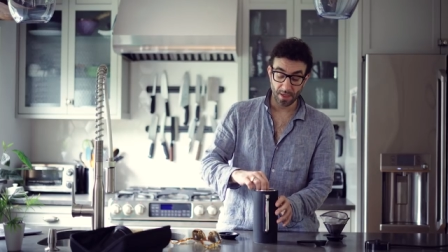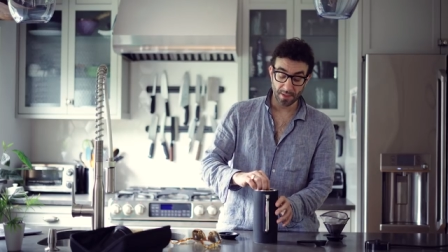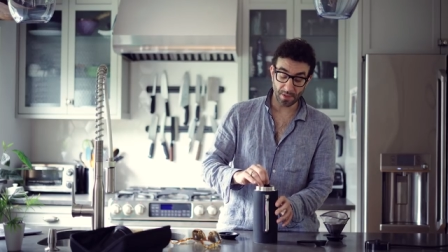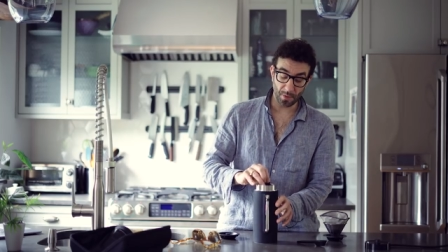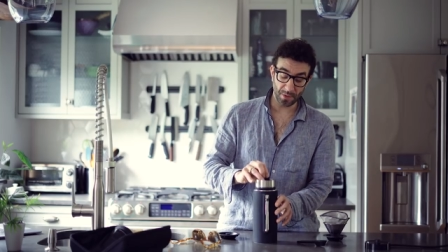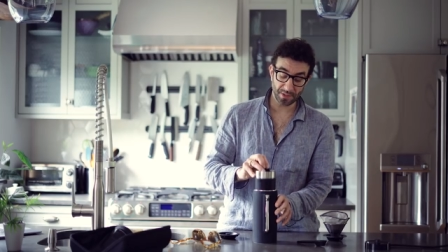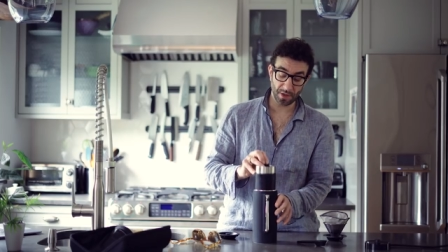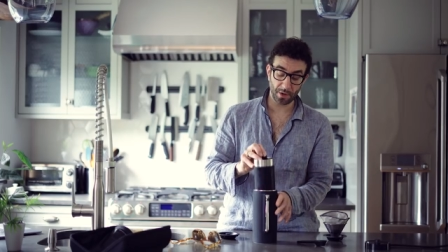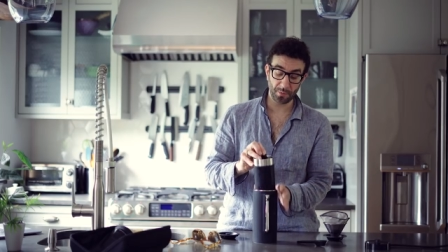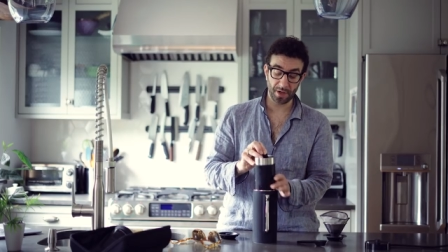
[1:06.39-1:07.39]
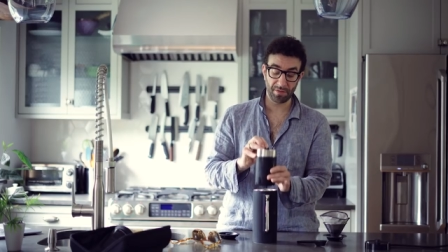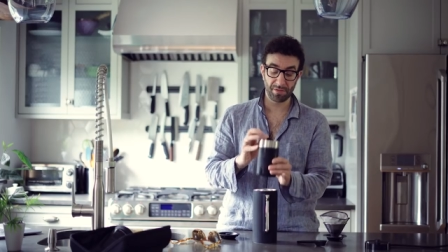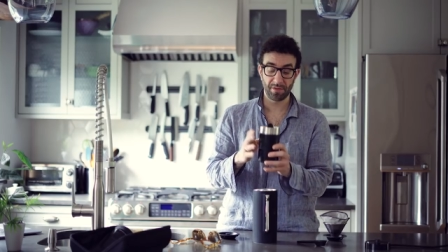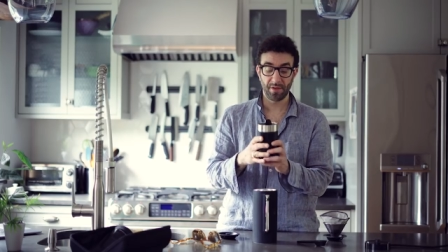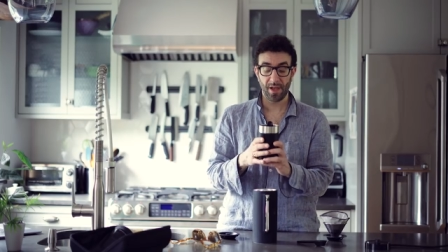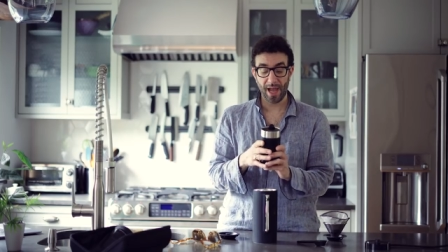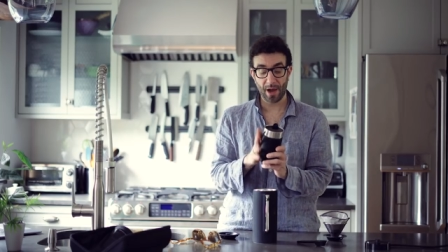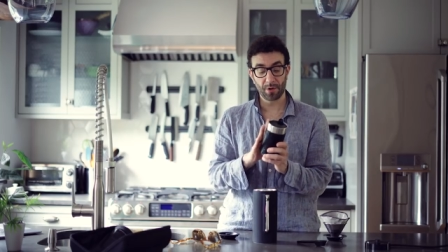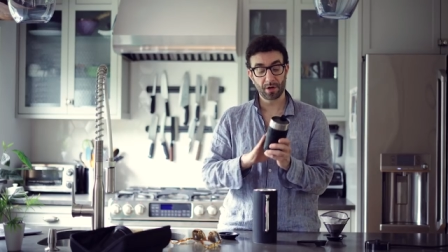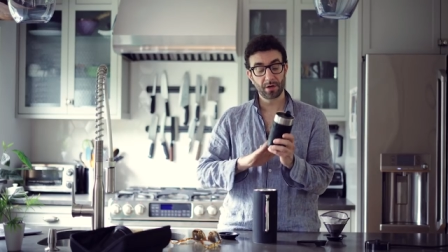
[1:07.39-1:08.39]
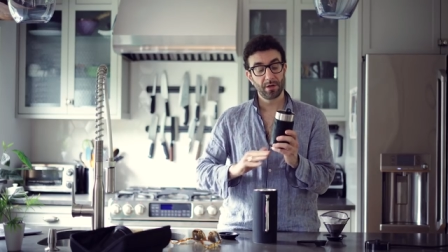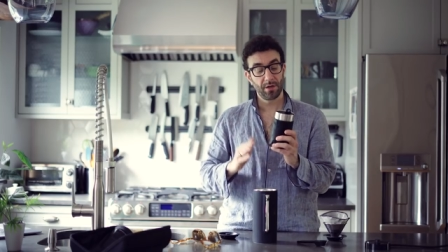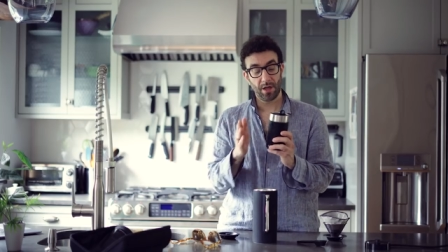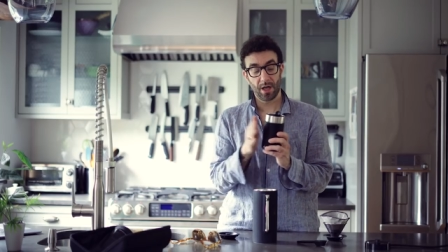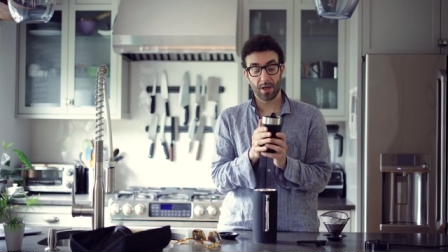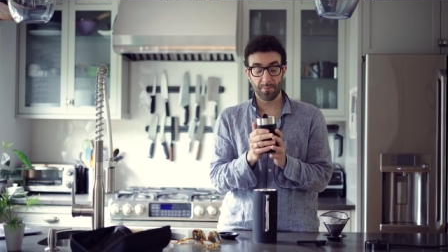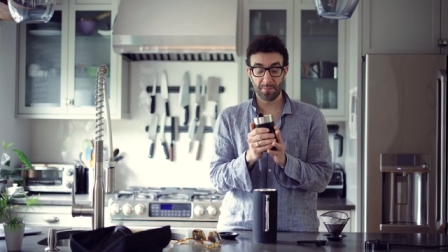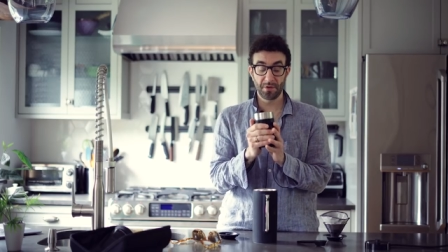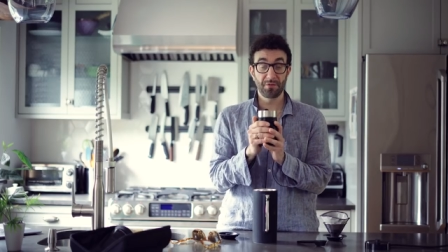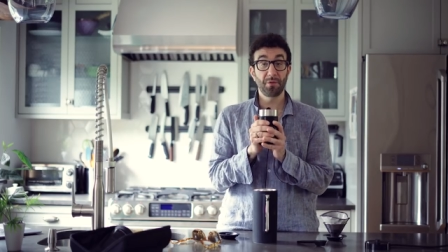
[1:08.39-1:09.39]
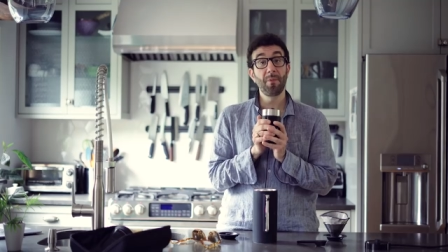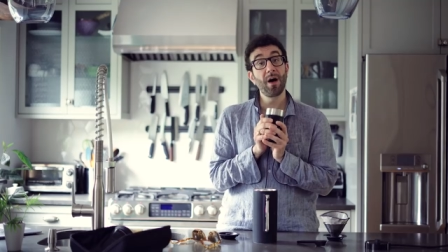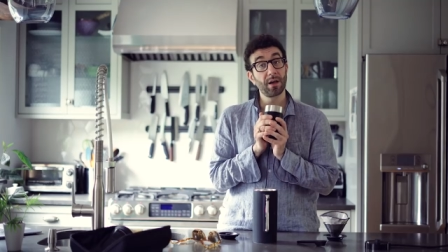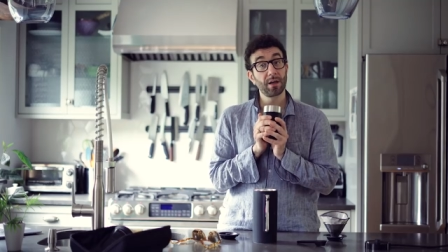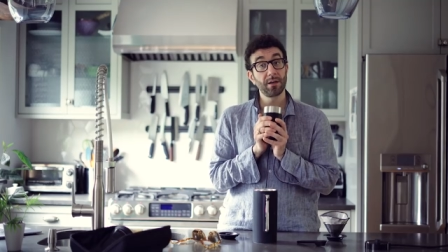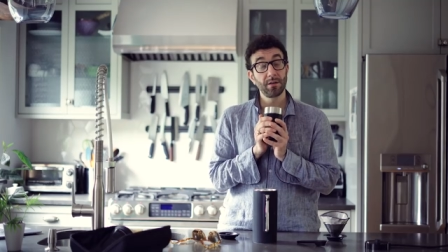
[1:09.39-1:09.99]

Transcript: So we start with our beautiful mug,